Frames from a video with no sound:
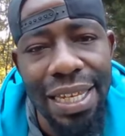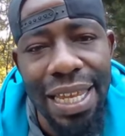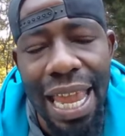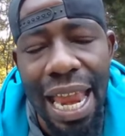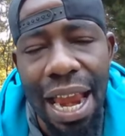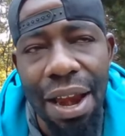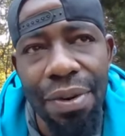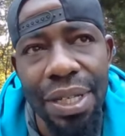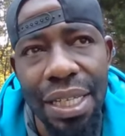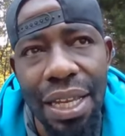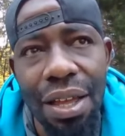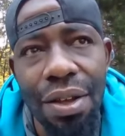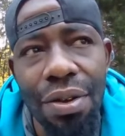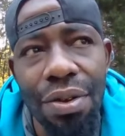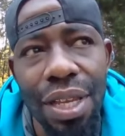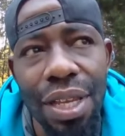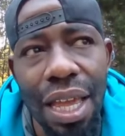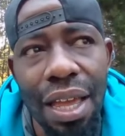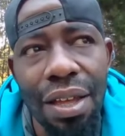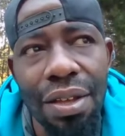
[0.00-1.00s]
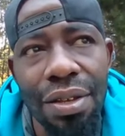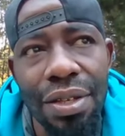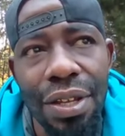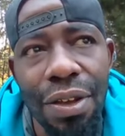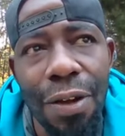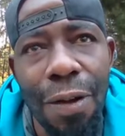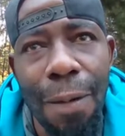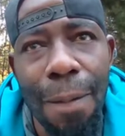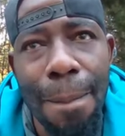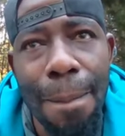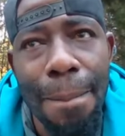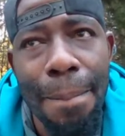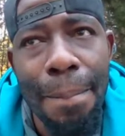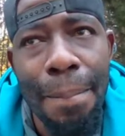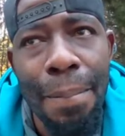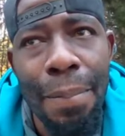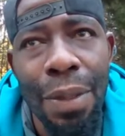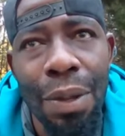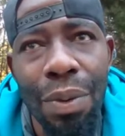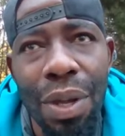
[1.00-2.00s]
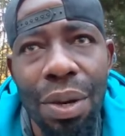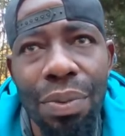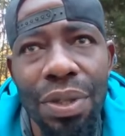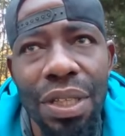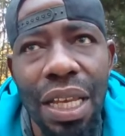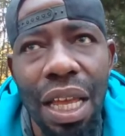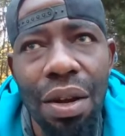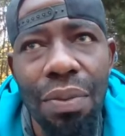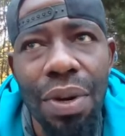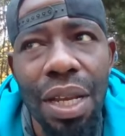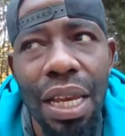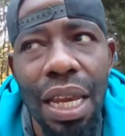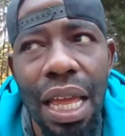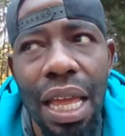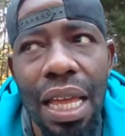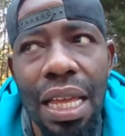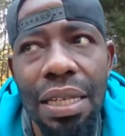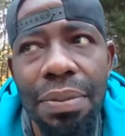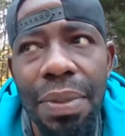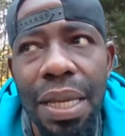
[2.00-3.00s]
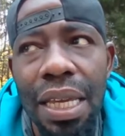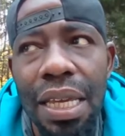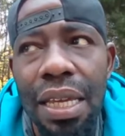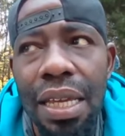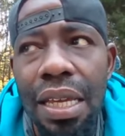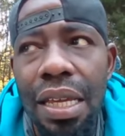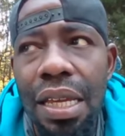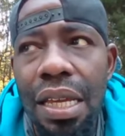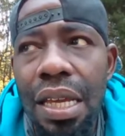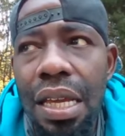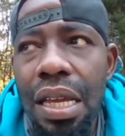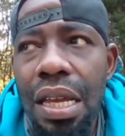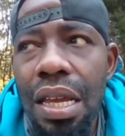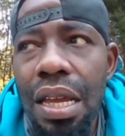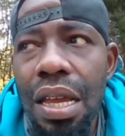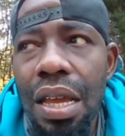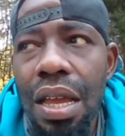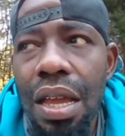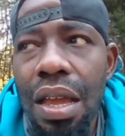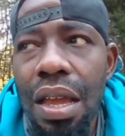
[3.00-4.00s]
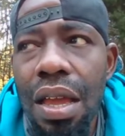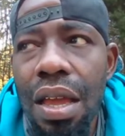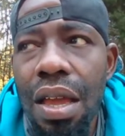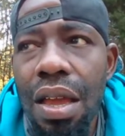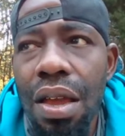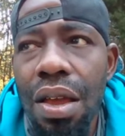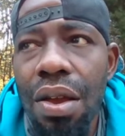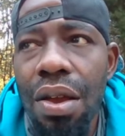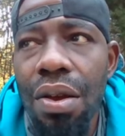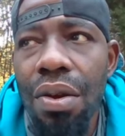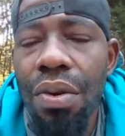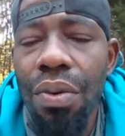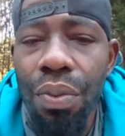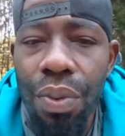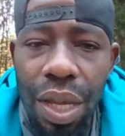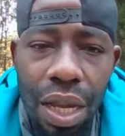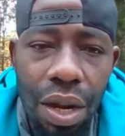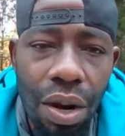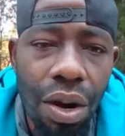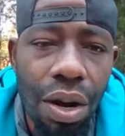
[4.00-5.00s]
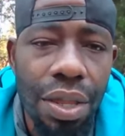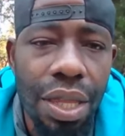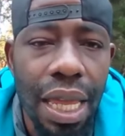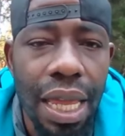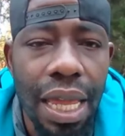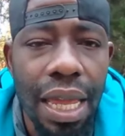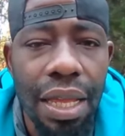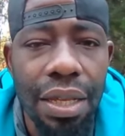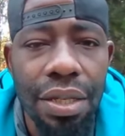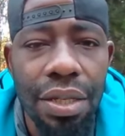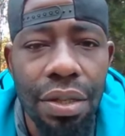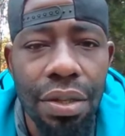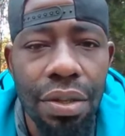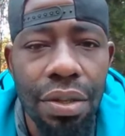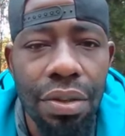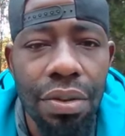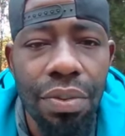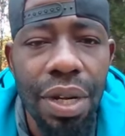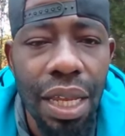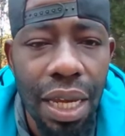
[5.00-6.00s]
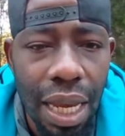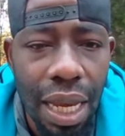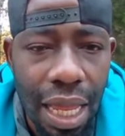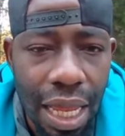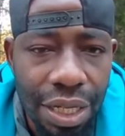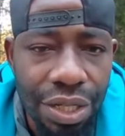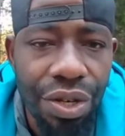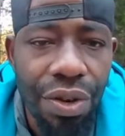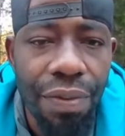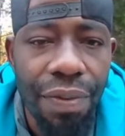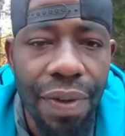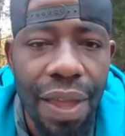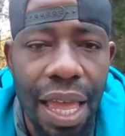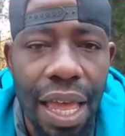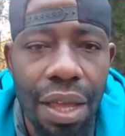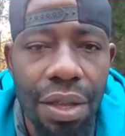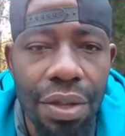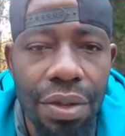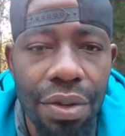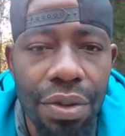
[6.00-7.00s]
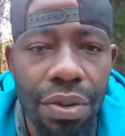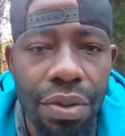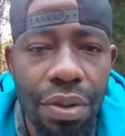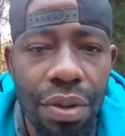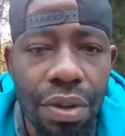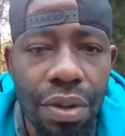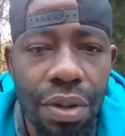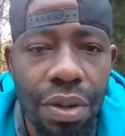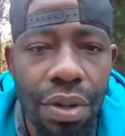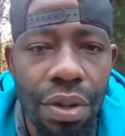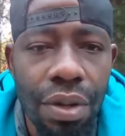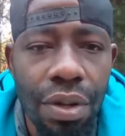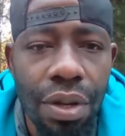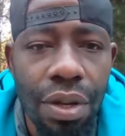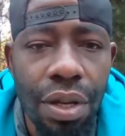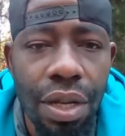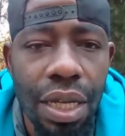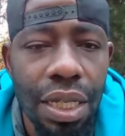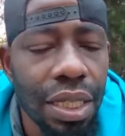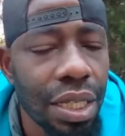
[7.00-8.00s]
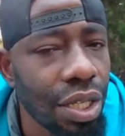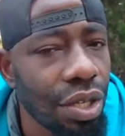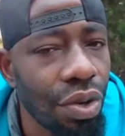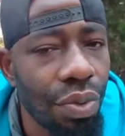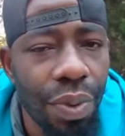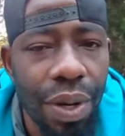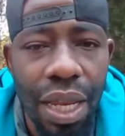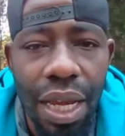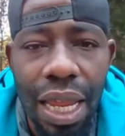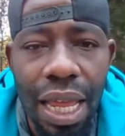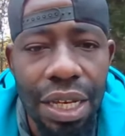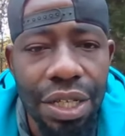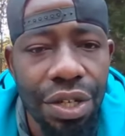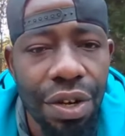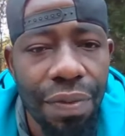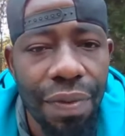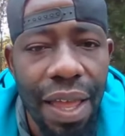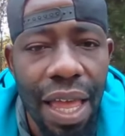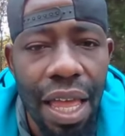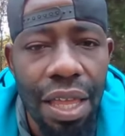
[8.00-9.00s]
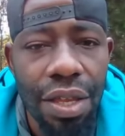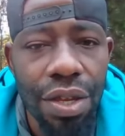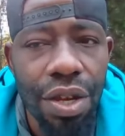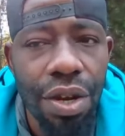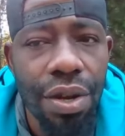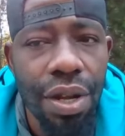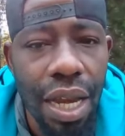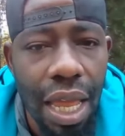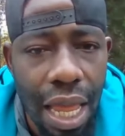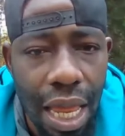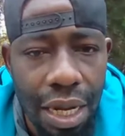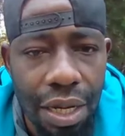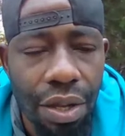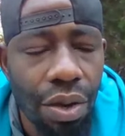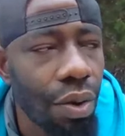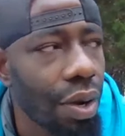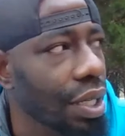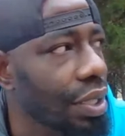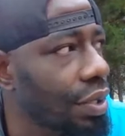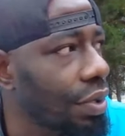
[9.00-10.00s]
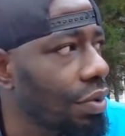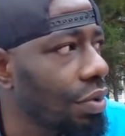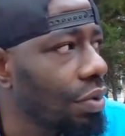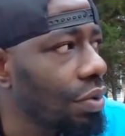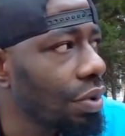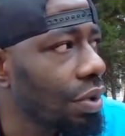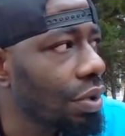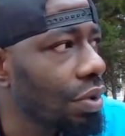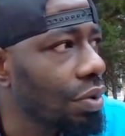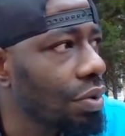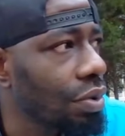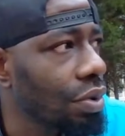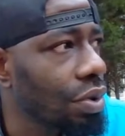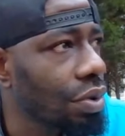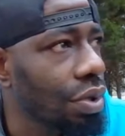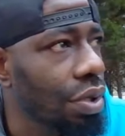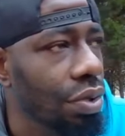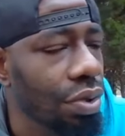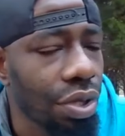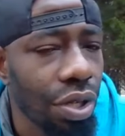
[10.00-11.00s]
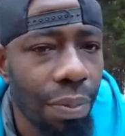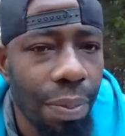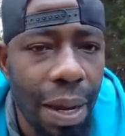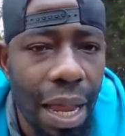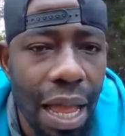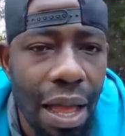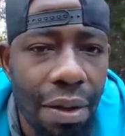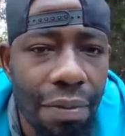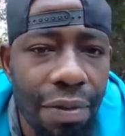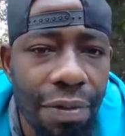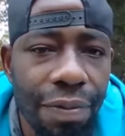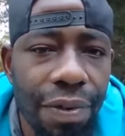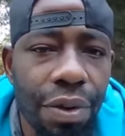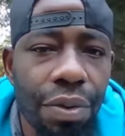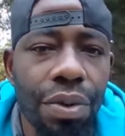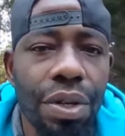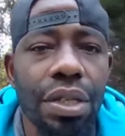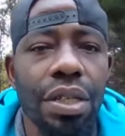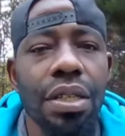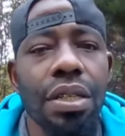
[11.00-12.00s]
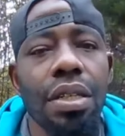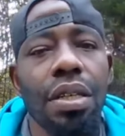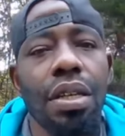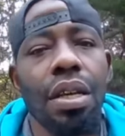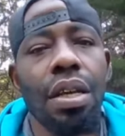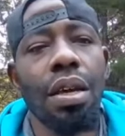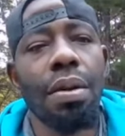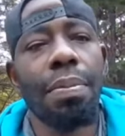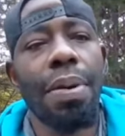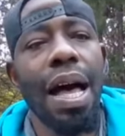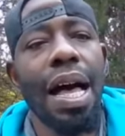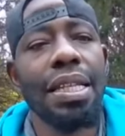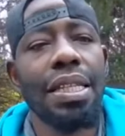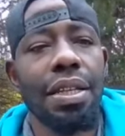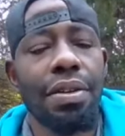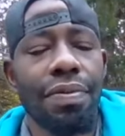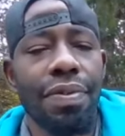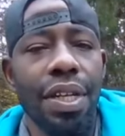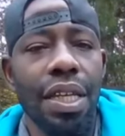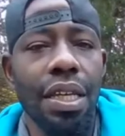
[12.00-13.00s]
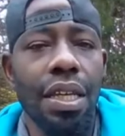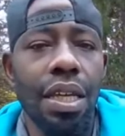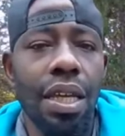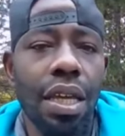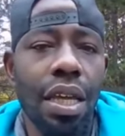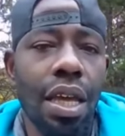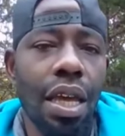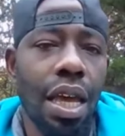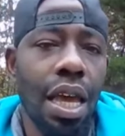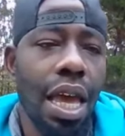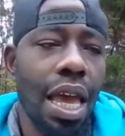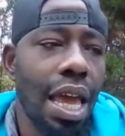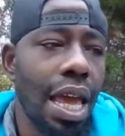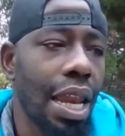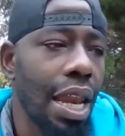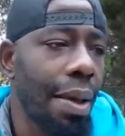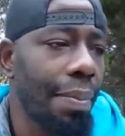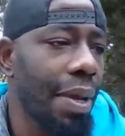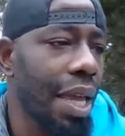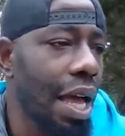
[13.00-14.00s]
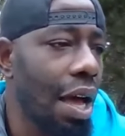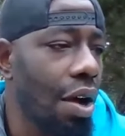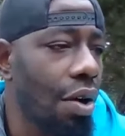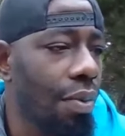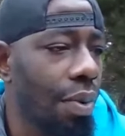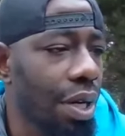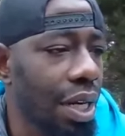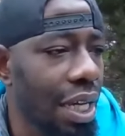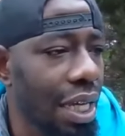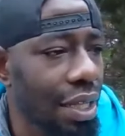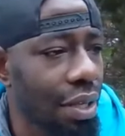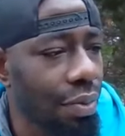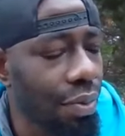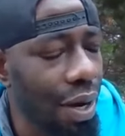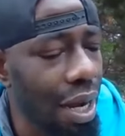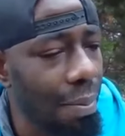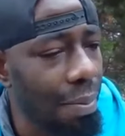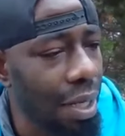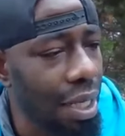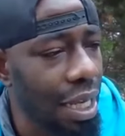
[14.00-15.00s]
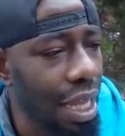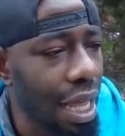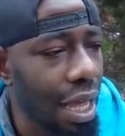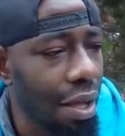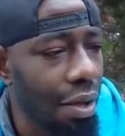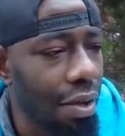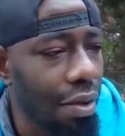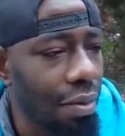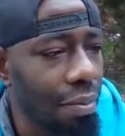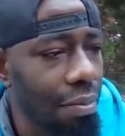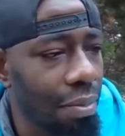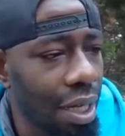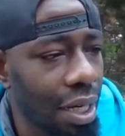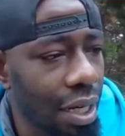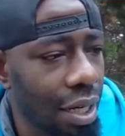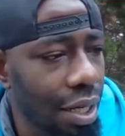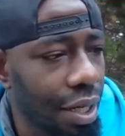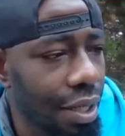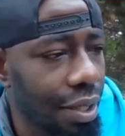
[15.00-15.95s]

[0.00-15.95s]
carries on, y'all. So what I want y'all to realize, man, we are the answer. Realize your value. Until you realize your value, you're not going to use your power of influence positively. And I mean, I don't want to get the rambling, y'all, but